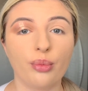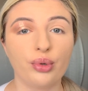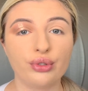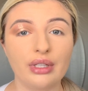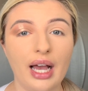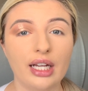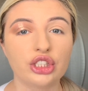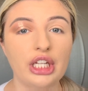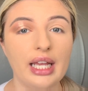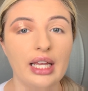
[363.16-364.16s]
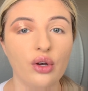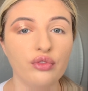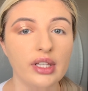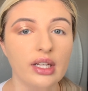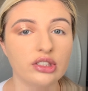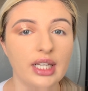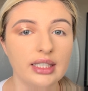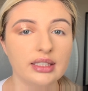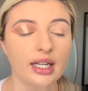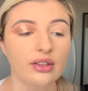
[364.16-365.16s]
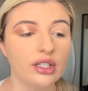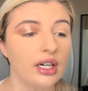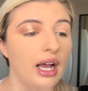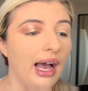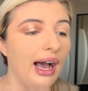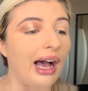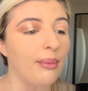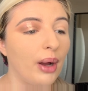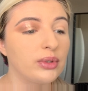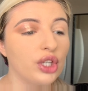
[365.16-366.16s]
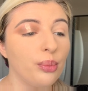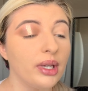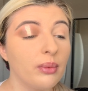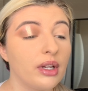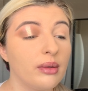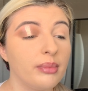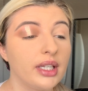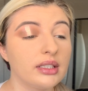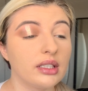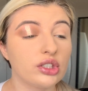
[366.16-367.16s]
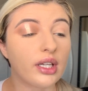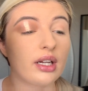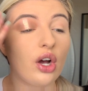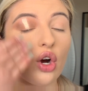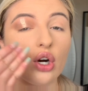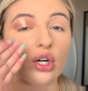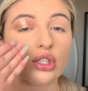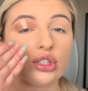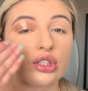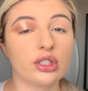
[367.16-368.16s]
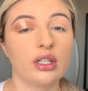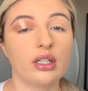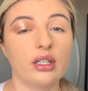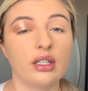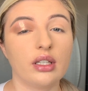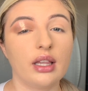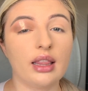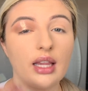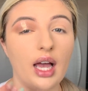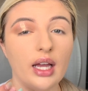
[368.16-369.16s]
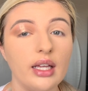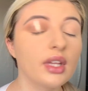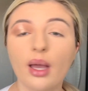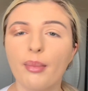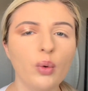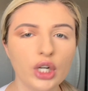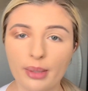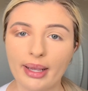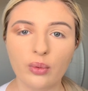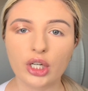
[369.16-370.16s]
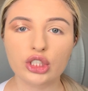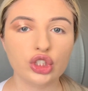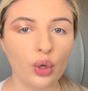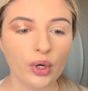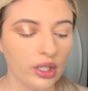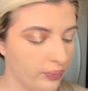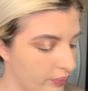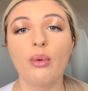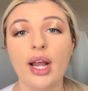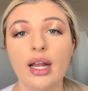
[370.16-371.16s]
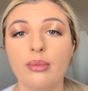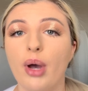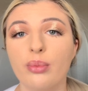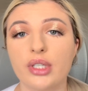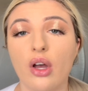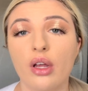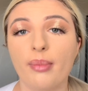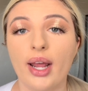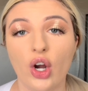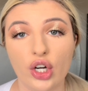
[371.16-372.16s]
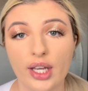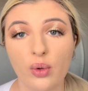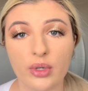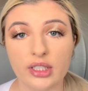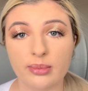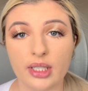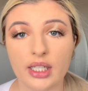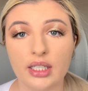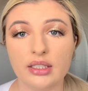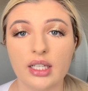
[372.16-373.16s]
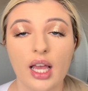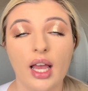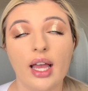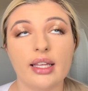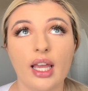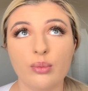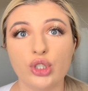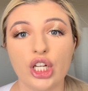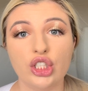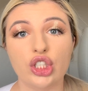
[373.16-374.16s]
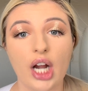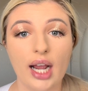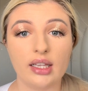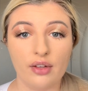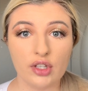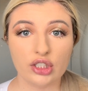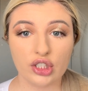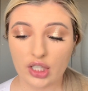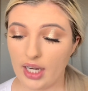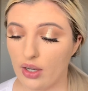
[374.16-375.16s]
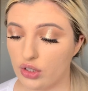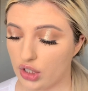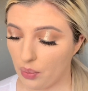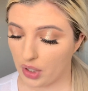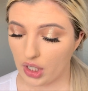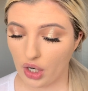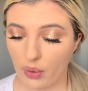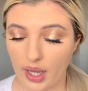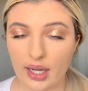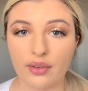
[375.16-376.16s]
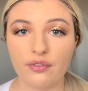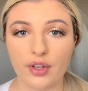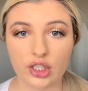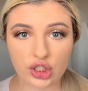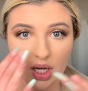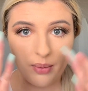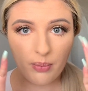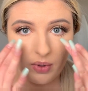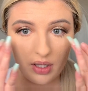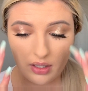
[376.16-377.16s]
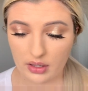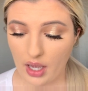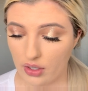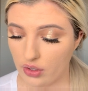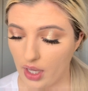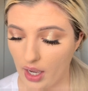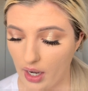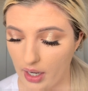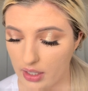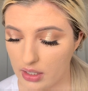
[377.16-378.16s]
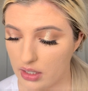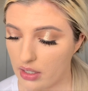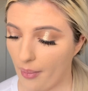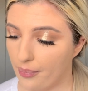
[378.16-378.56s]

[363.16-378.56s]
a bold lash and hopefully that'll tie it together. I was hoping it wouldn't be such like a harsh line, but we're gonna make it work, don't worry. I went ahead and popped on my Ardell Wispies Game Changer. I love this look now, so we're gonna go ahead and finish up with under the eyes. I'm